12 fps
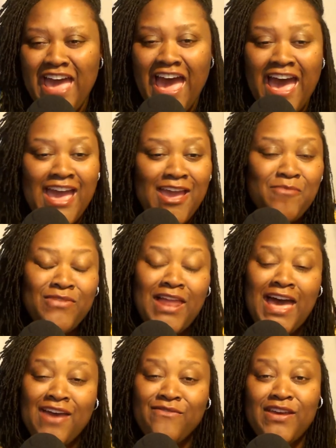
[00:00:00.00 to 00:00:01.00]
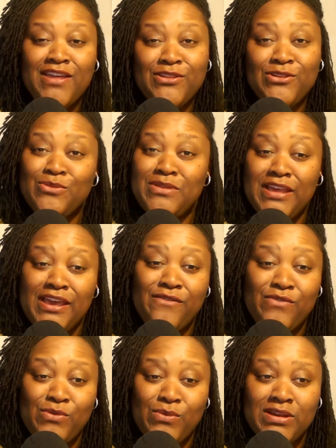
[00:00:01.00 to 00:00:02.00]
am live a little bit of
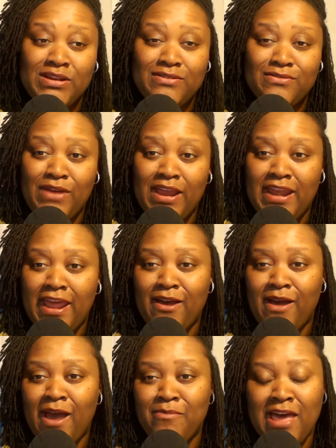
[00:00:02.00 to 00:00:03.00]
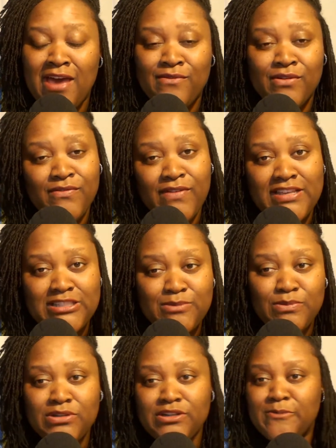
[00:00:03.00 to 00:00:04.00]
everywhere right now. I'm live on
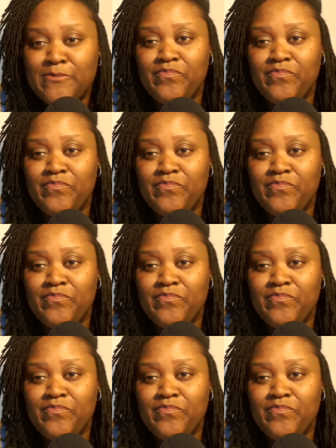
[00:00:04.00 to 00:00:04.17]
Facebook.